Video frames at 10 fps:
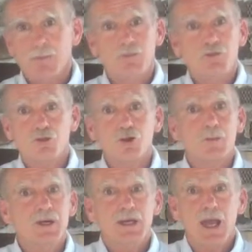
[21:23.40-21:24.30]

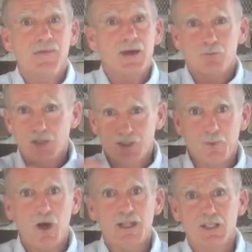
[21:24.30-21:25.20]
sermon, and then
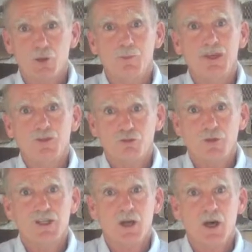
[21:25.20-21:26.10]
response or
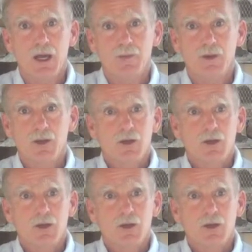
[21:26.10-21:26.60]
ministry time,